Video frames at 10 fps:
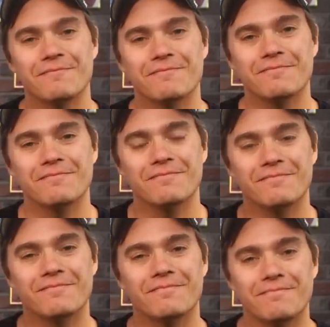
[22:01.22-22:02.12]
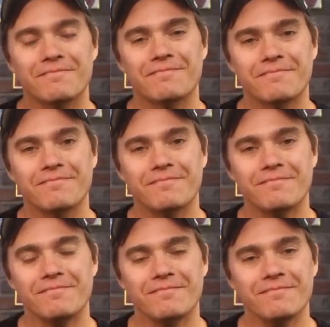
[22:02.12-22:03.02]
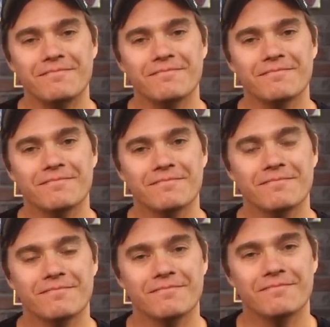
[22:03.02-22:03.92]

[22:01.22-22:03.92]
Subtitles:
The person shown says nothing.